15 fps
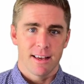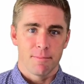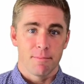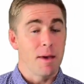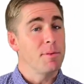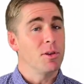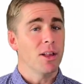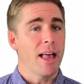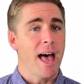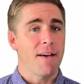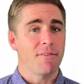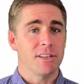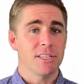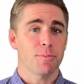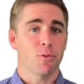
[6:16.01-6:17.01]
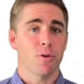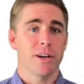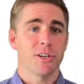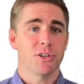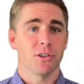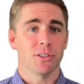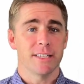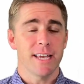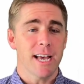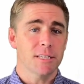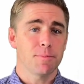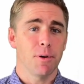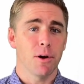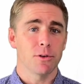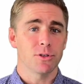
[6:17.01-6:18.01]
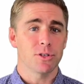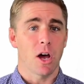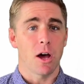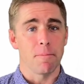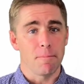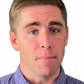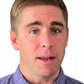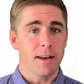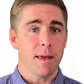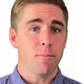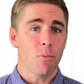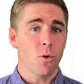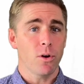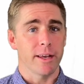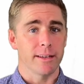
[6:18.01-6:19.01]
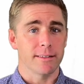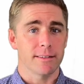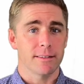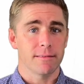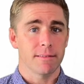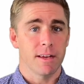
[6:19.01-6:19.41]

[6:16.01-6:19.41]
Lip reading: Maybe you'll have inspirational text posts on Monday mornings,